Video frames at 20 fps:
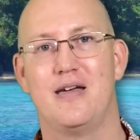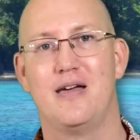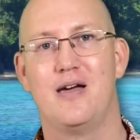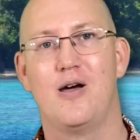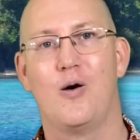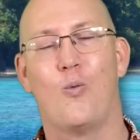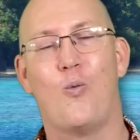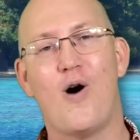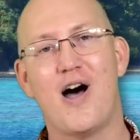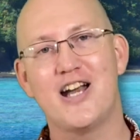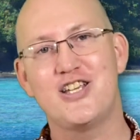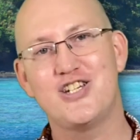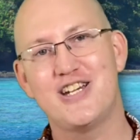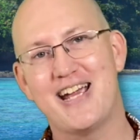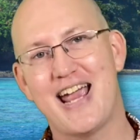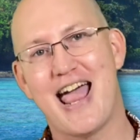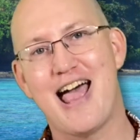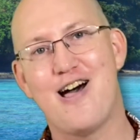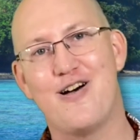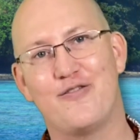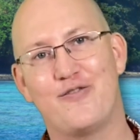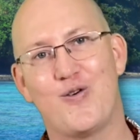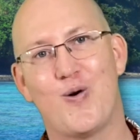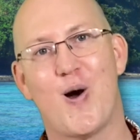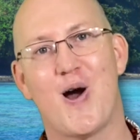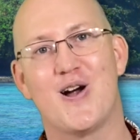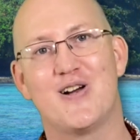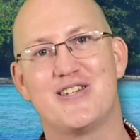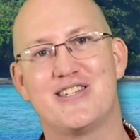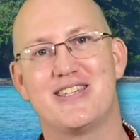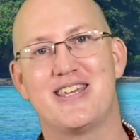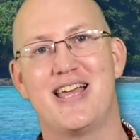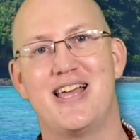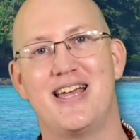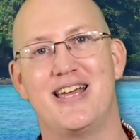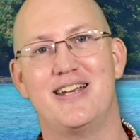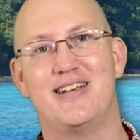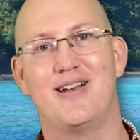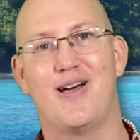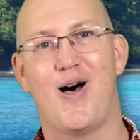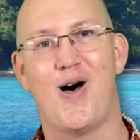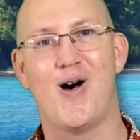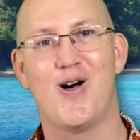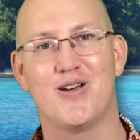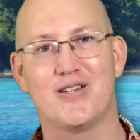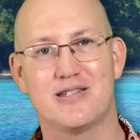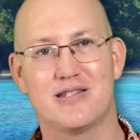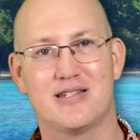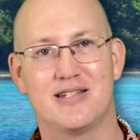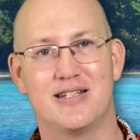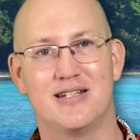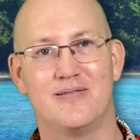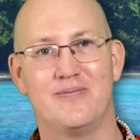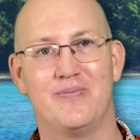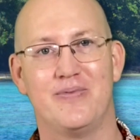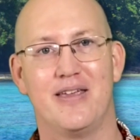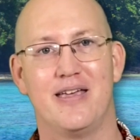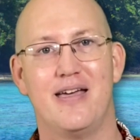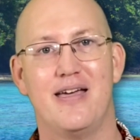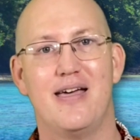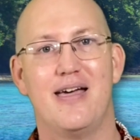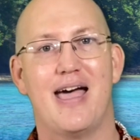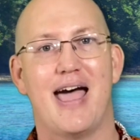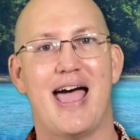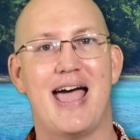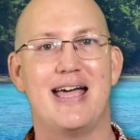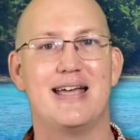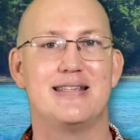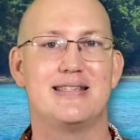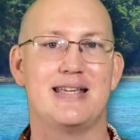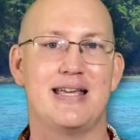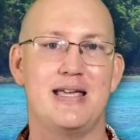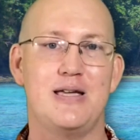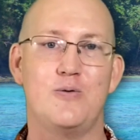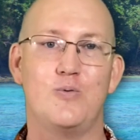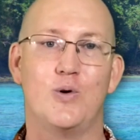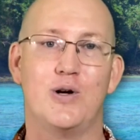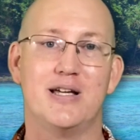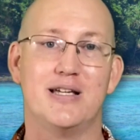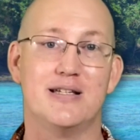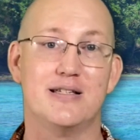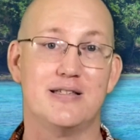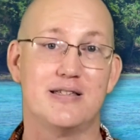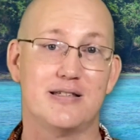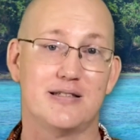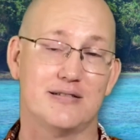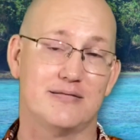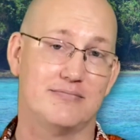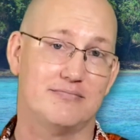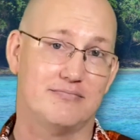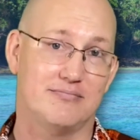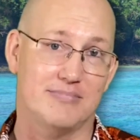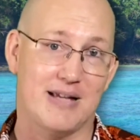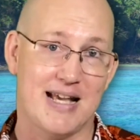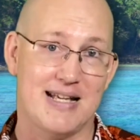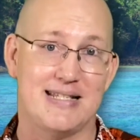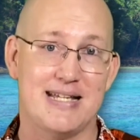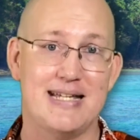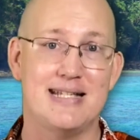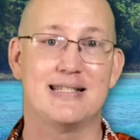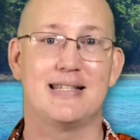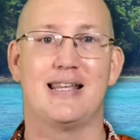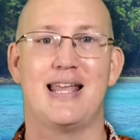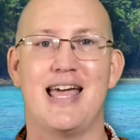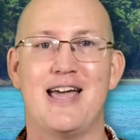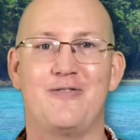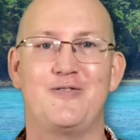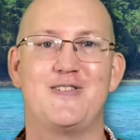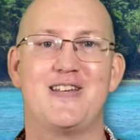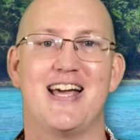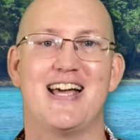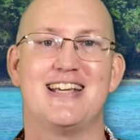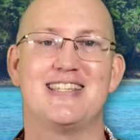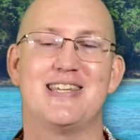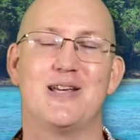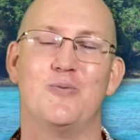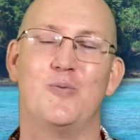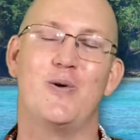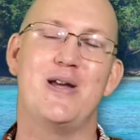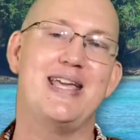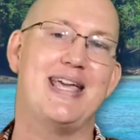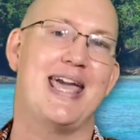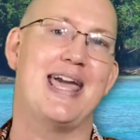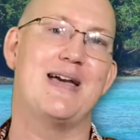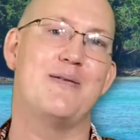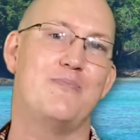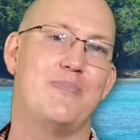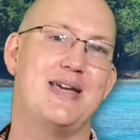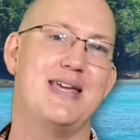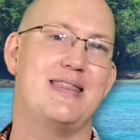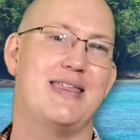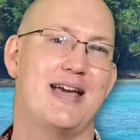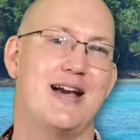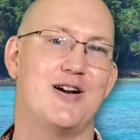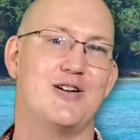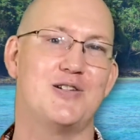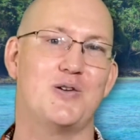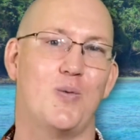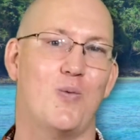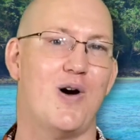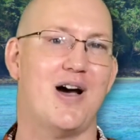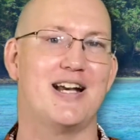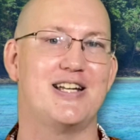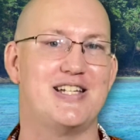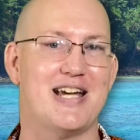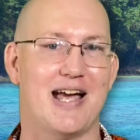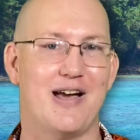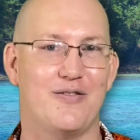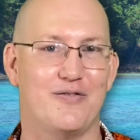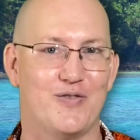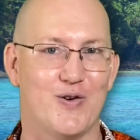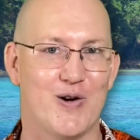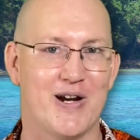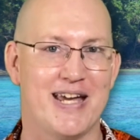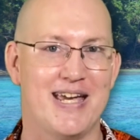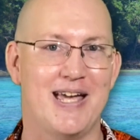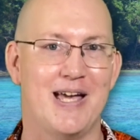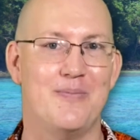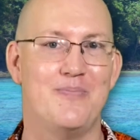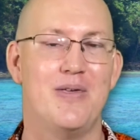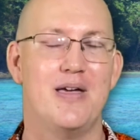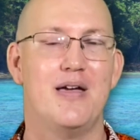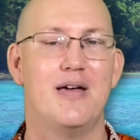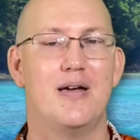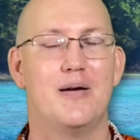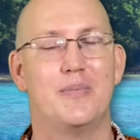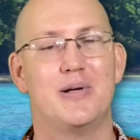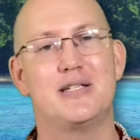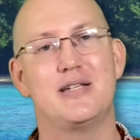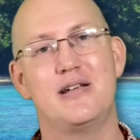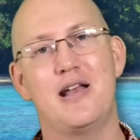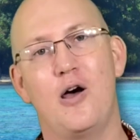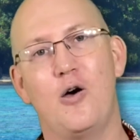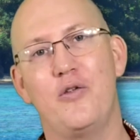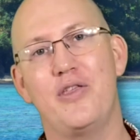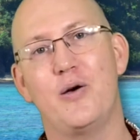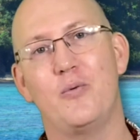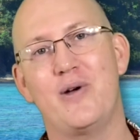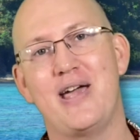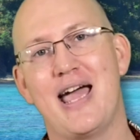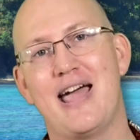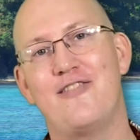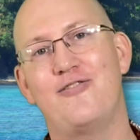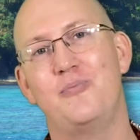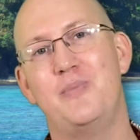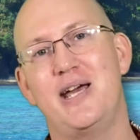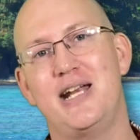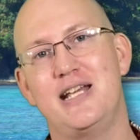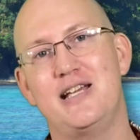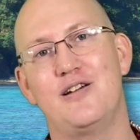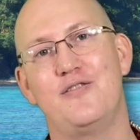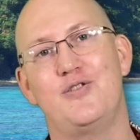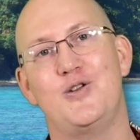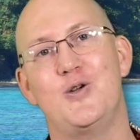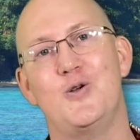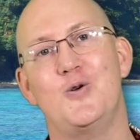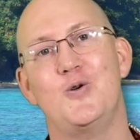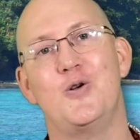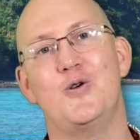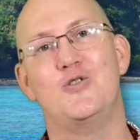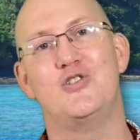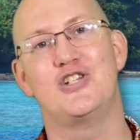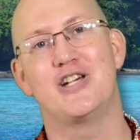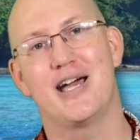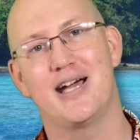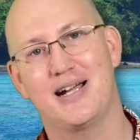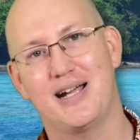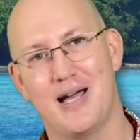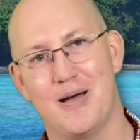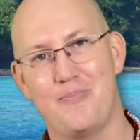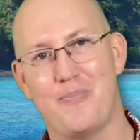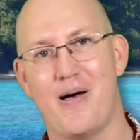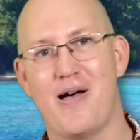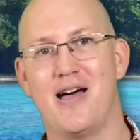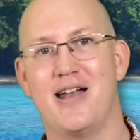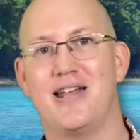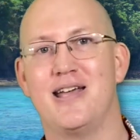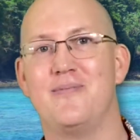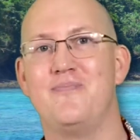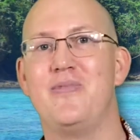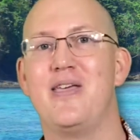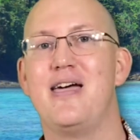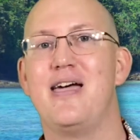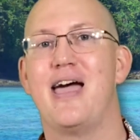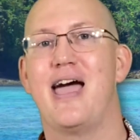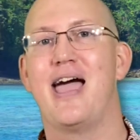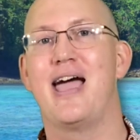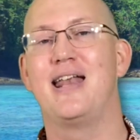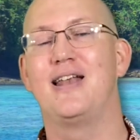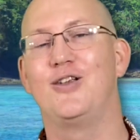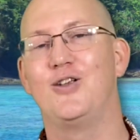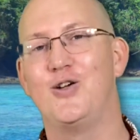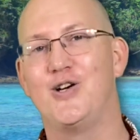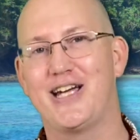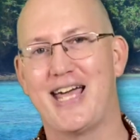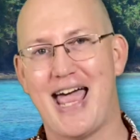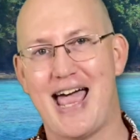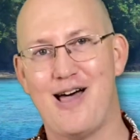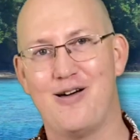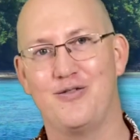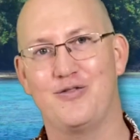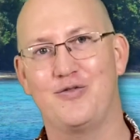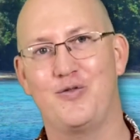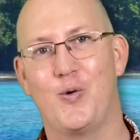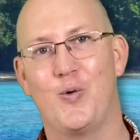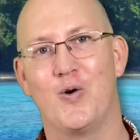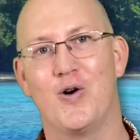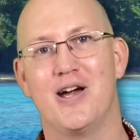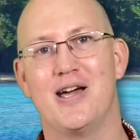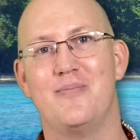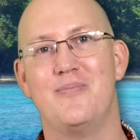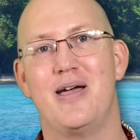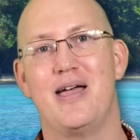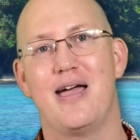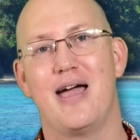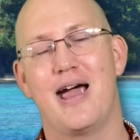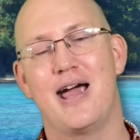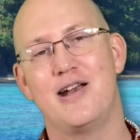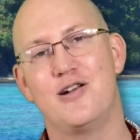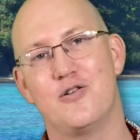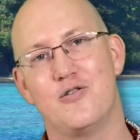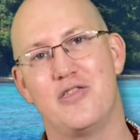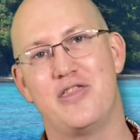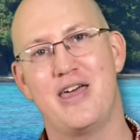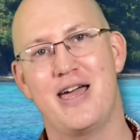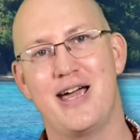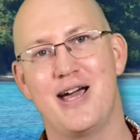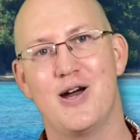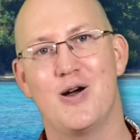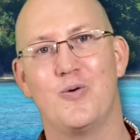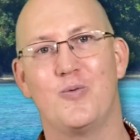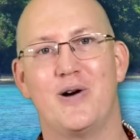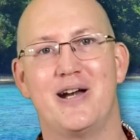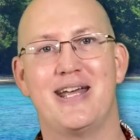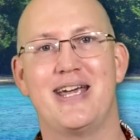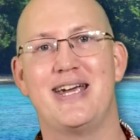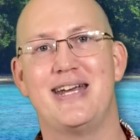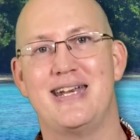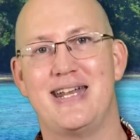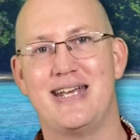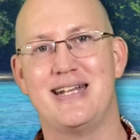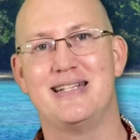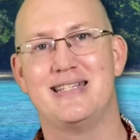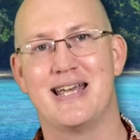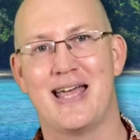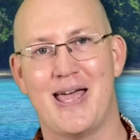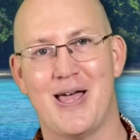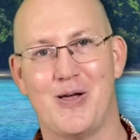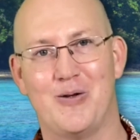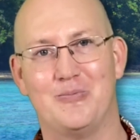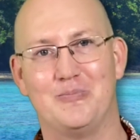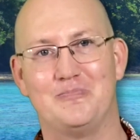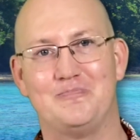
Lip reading: Watching out for our son Austin as he's left us and we can't be there to watch out for him, but to know that we have many of you who check up on him and look out for him and are there when he needs help.